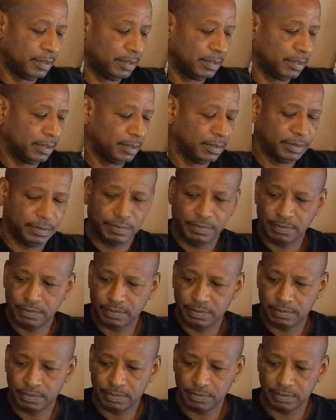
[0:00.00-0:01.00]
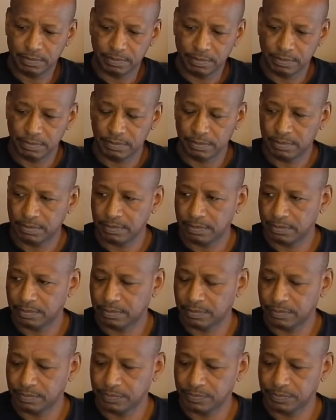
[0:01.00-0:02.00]

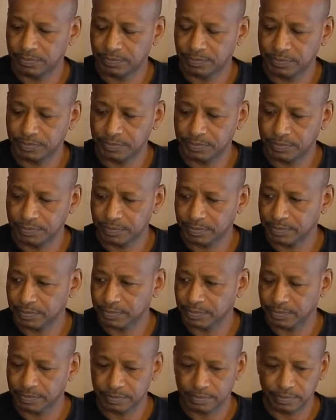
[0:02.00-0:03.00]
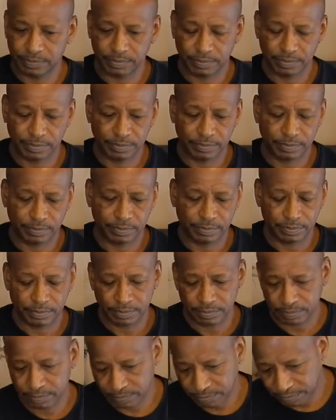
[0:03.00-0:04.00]

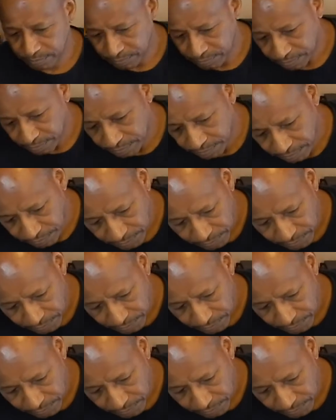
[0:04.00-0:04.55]
(not speaking)